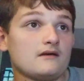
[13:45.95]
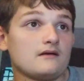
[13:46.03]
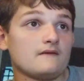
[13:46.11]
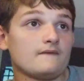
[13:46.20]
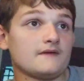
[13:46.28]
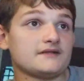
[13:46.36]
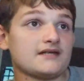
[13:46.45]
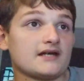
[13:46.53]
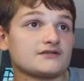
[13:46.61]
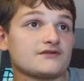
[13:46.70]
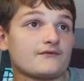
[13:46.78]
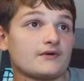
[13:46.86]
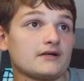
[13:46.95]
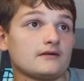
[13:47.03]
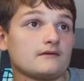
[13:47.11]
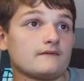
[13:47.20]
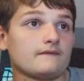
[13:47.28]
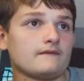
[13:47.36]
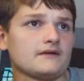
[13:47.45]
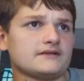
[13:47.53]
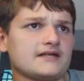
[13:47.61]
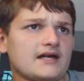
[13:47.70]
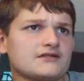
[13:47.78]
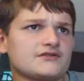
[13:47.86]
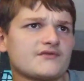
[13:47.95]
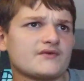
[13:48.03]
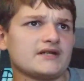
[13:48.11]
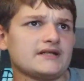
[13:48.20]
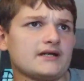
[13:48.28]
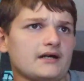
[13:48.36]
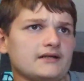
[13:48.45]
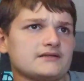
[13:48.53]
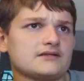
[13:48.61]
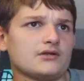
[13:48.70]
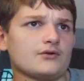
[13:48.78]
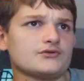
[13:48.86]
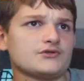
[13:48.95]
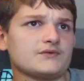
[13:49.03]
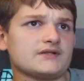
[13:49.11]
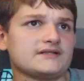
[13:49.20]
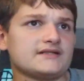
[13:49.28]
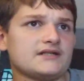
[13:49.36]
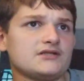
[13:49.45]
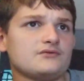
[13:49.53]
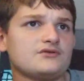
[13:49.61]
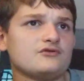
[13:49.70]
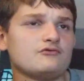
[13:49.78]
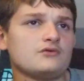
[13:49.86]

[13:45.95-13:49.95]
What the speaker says: The next 3 nights, Lozu continued to